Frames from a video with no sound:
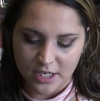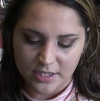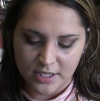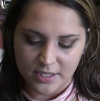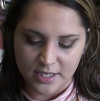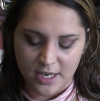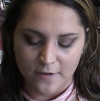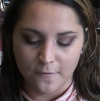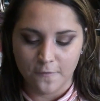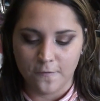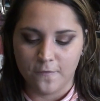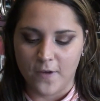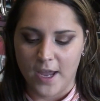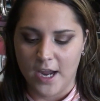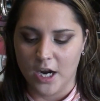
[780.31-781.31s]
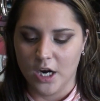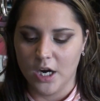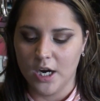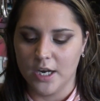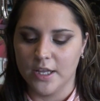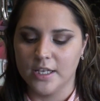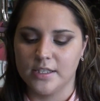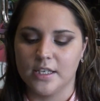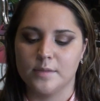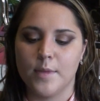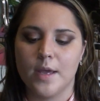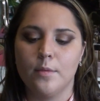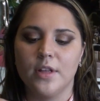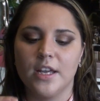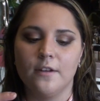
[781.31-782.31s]
This is in Fair, and this is
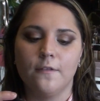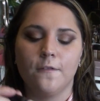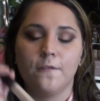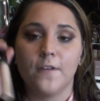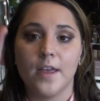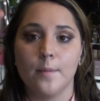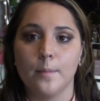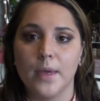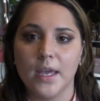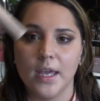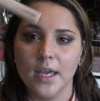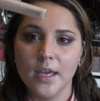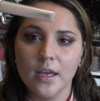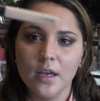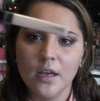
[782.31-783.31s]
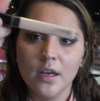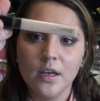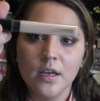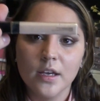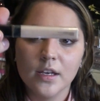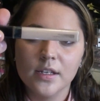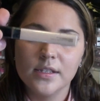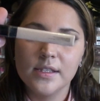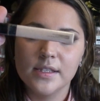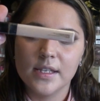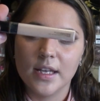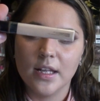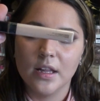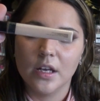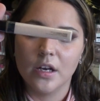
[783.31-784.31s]
Maybelline Fit Me
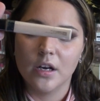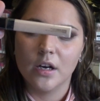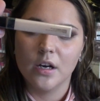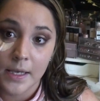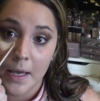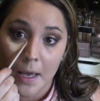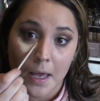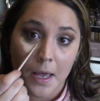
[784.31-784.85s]
Concealer.